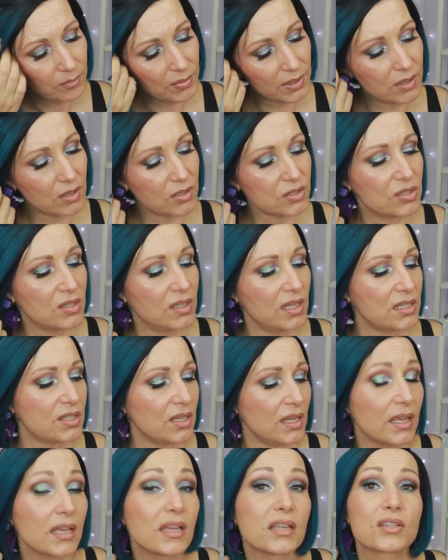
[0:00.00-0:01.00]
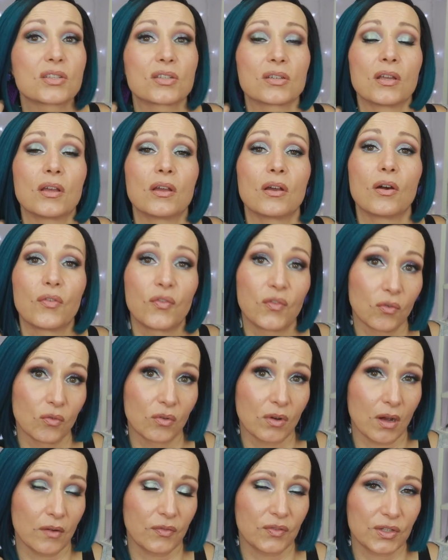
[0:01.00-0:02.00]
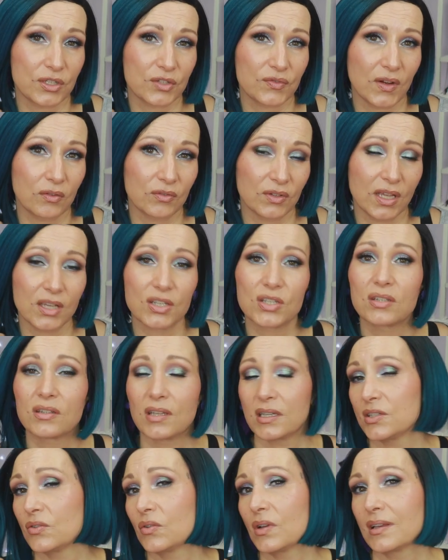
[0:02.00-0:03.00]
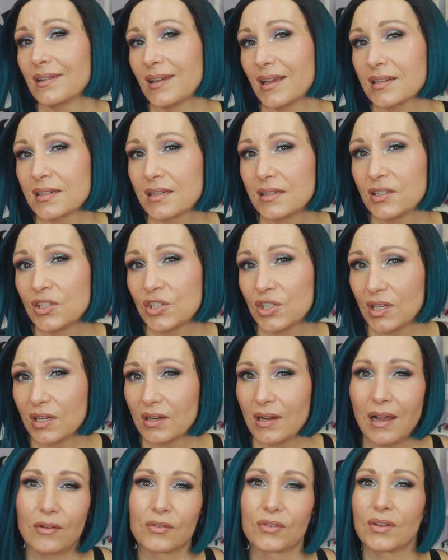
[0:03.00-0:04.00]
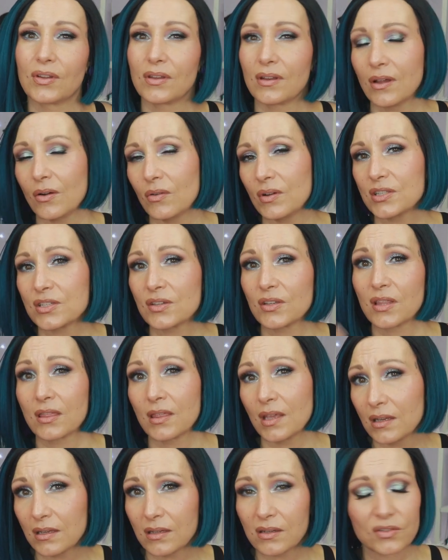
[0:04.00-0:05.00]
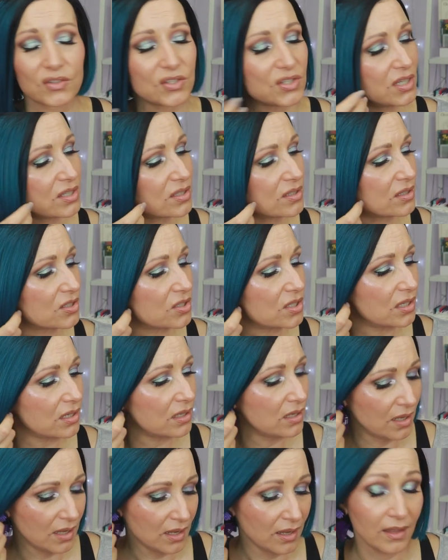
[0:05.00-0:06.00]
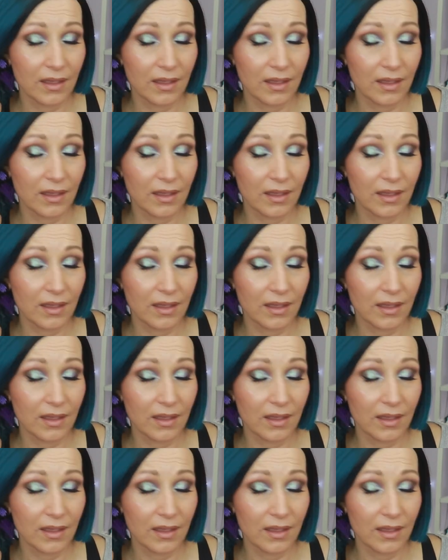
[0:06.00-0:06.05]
Because this is a full coverage foundation that you can nicely sheer out. You know, it's a thin consistency.